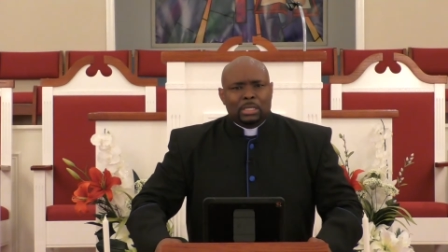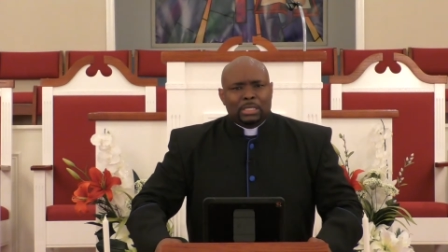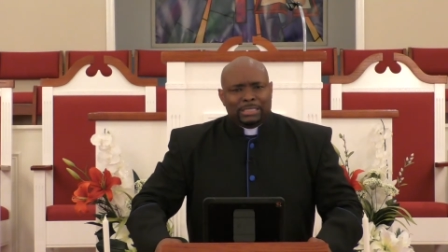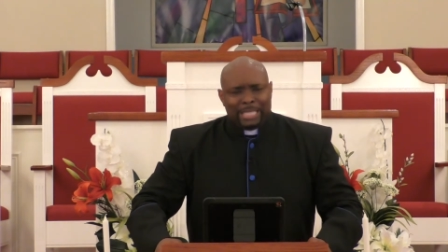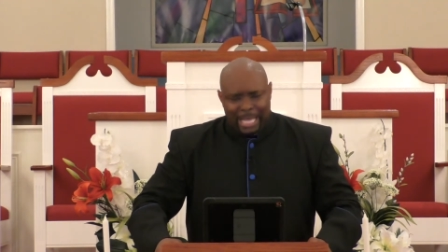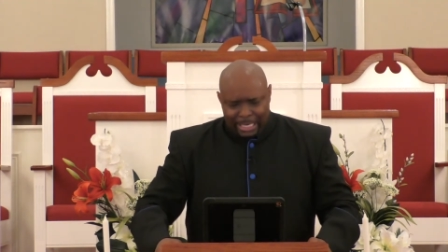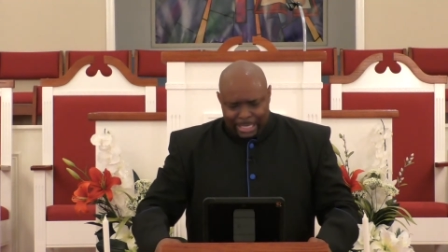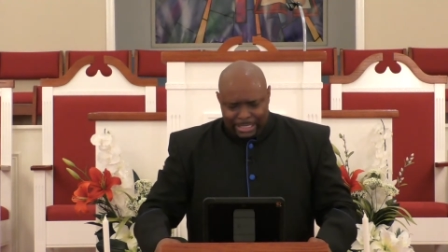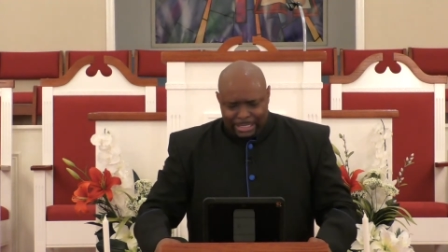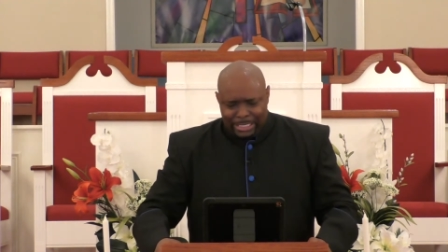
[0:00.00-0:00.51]

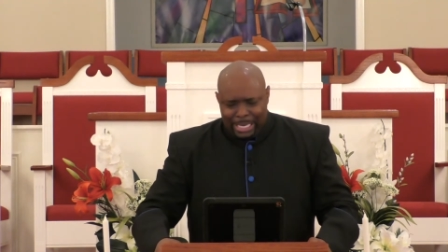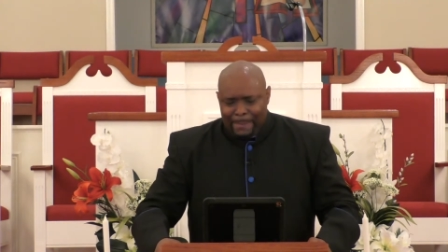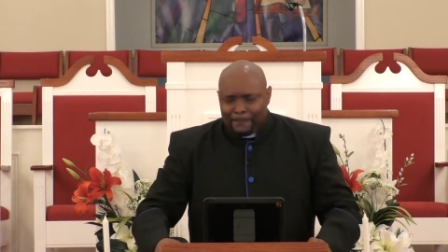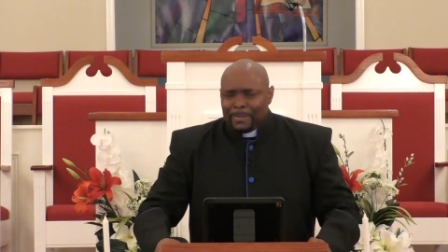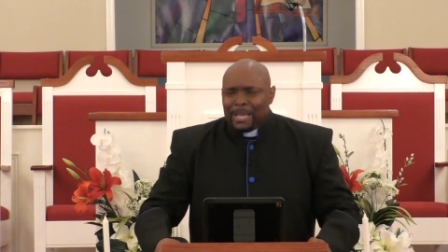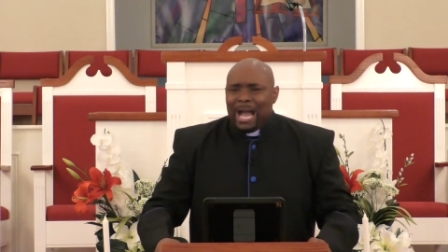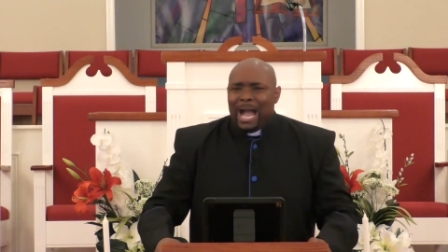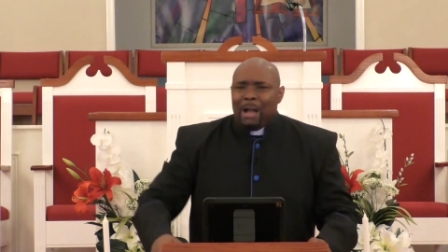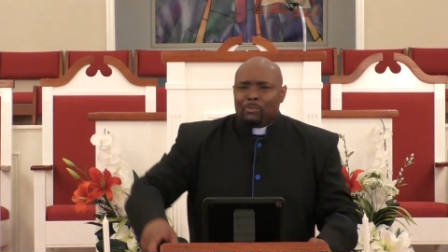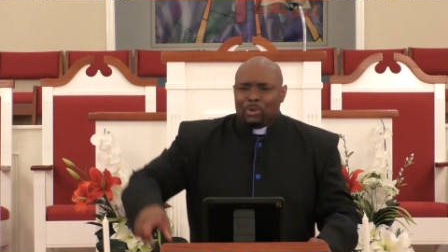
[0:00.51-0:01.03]
that, that
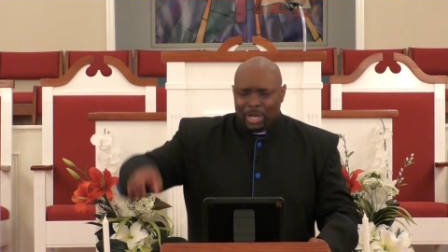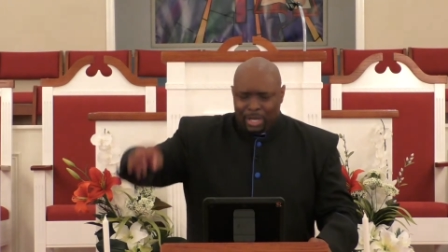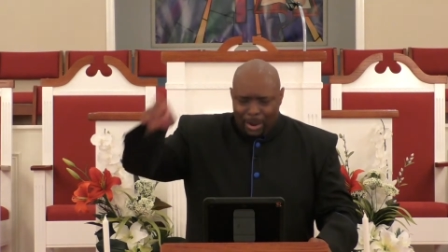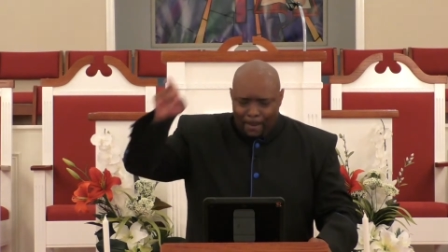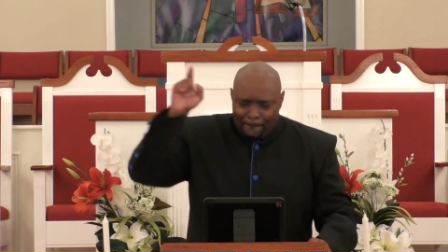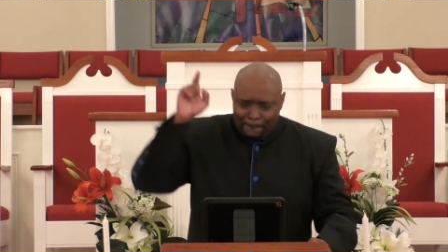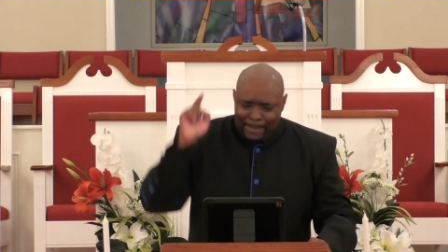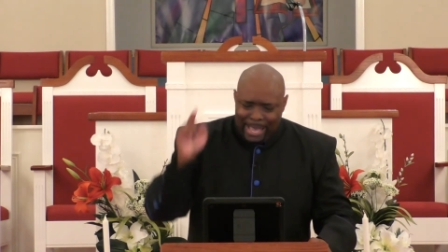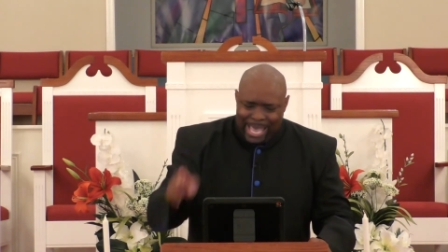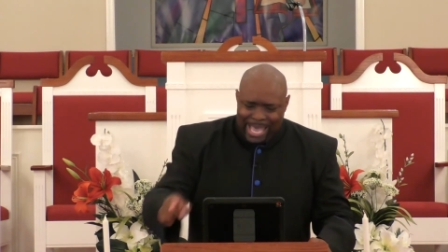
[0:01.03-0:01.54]
God will
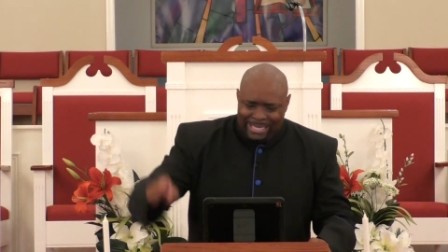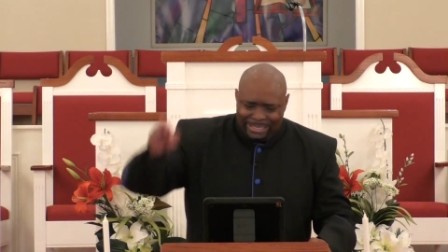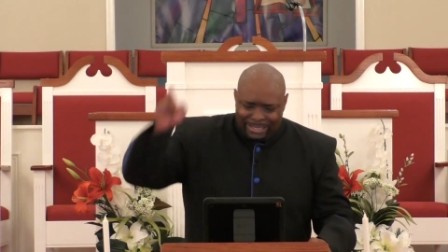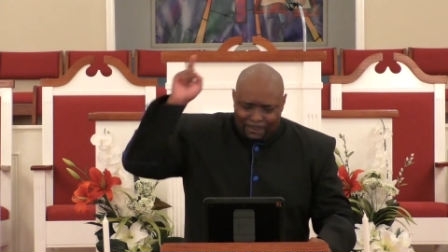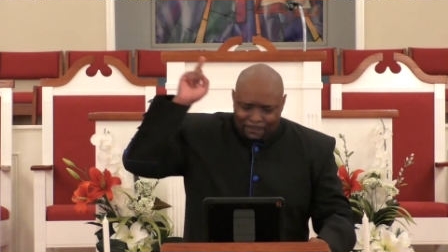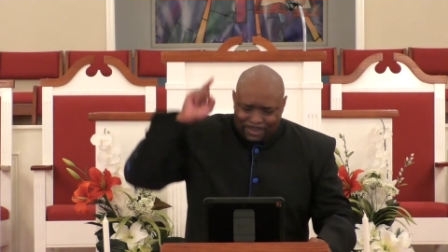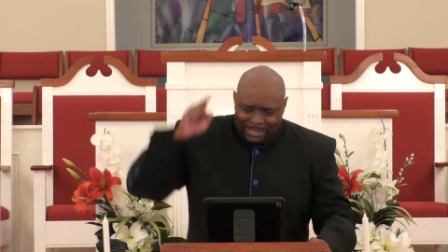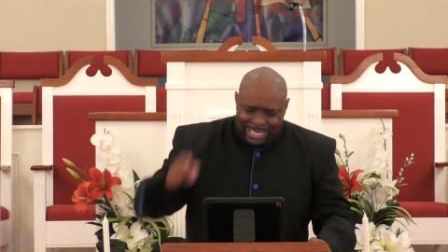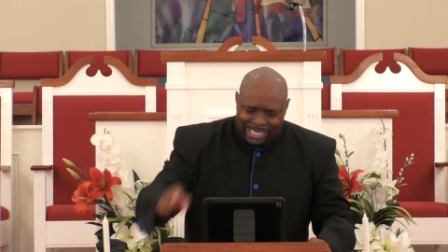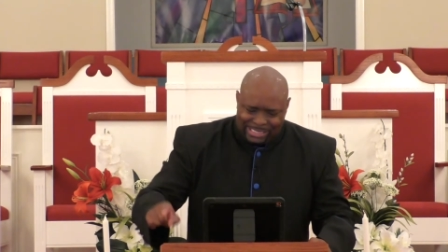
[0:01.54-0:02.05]
command
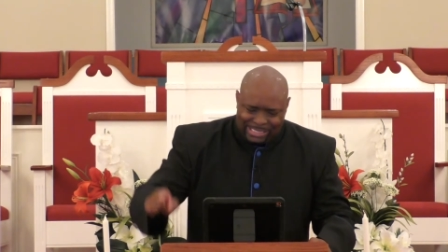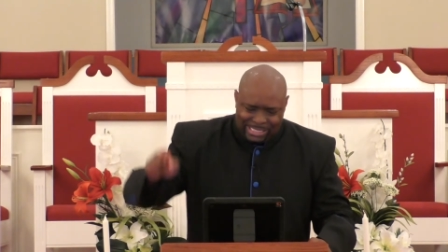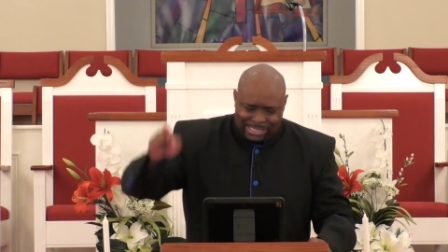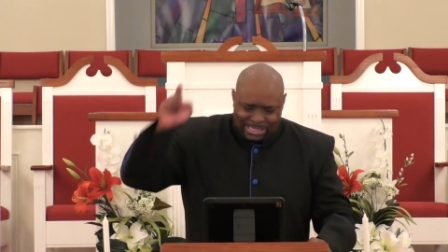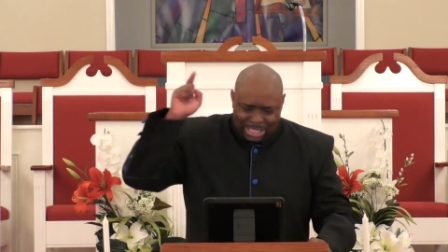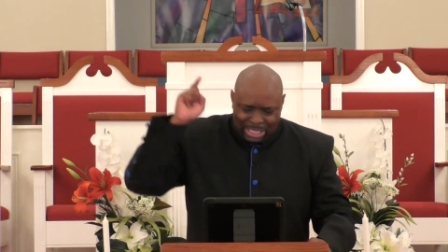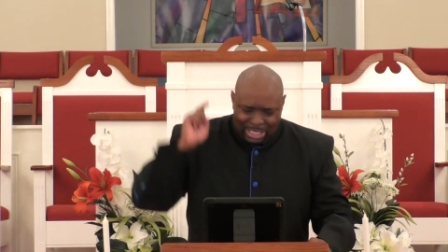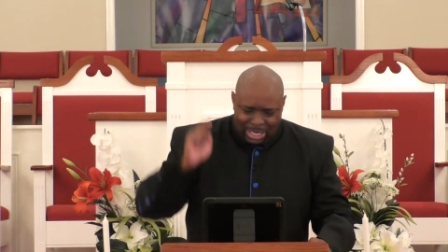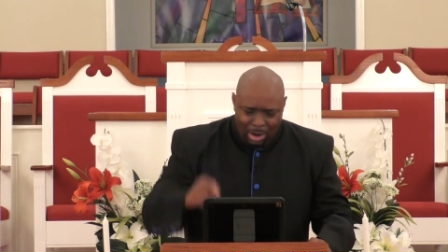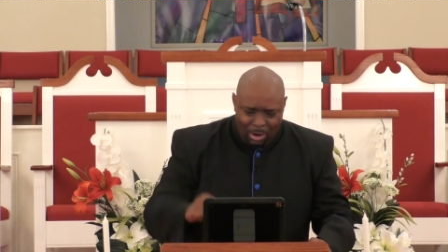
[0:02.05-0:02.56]
the blessing
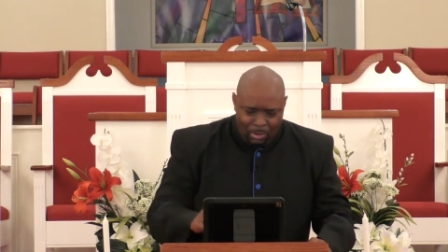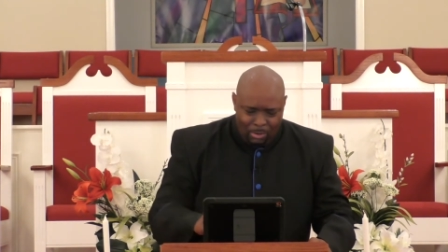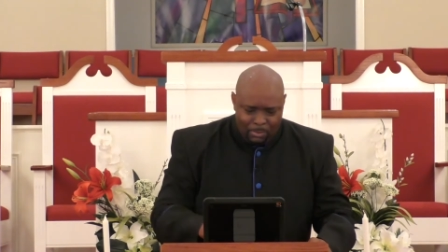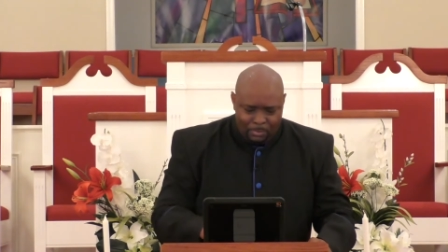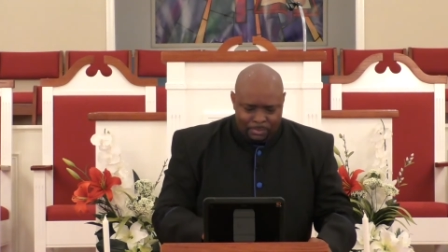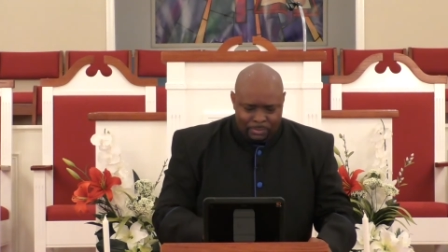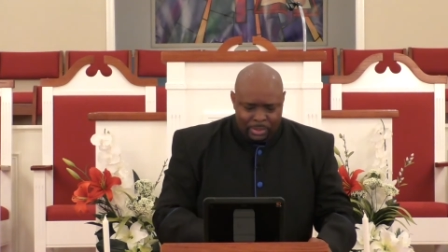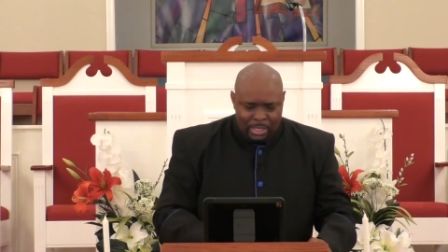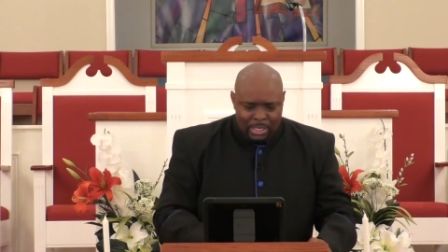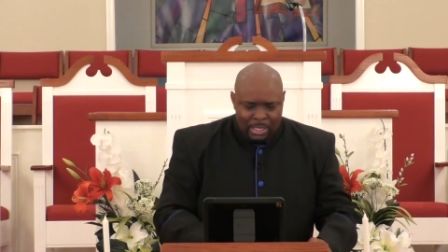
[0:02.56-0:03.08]
to
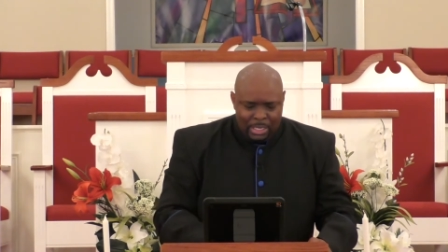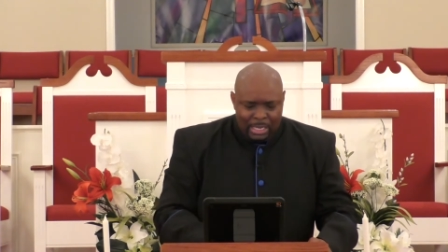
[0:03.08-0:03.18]
go.